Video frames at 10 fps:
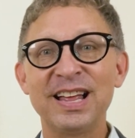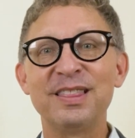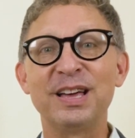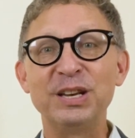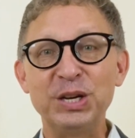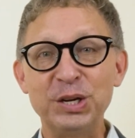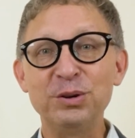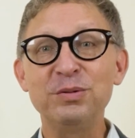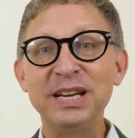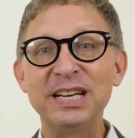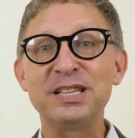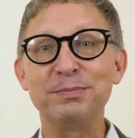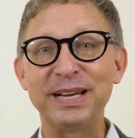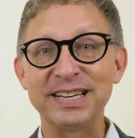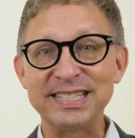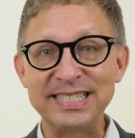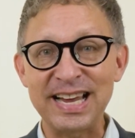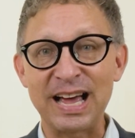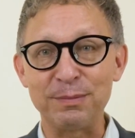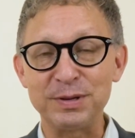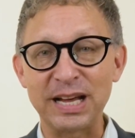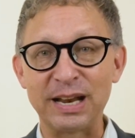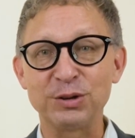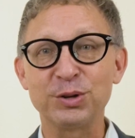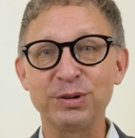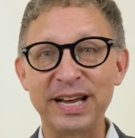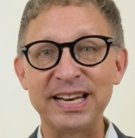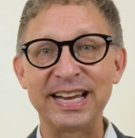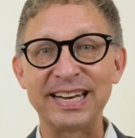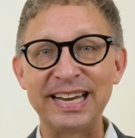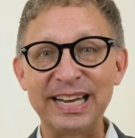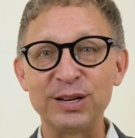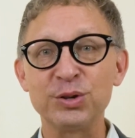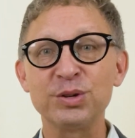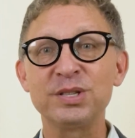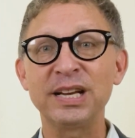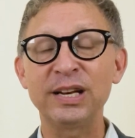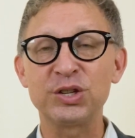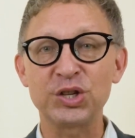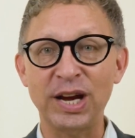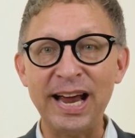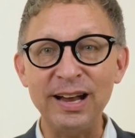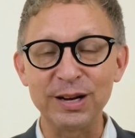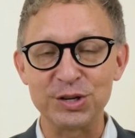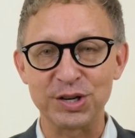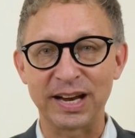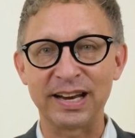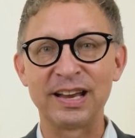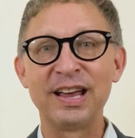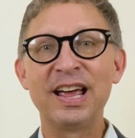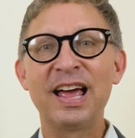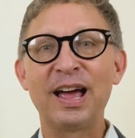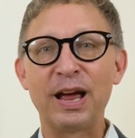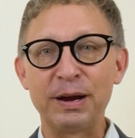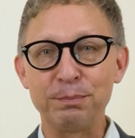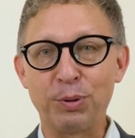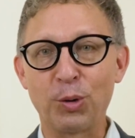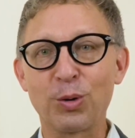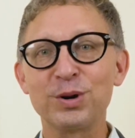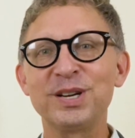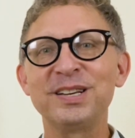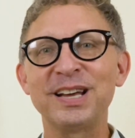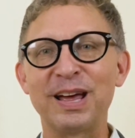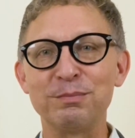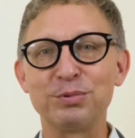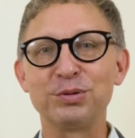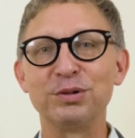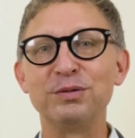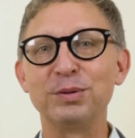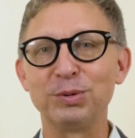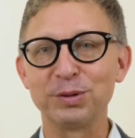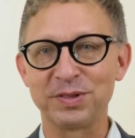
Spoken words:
then you need to be adept at creating an interesting, challenging, important, and provable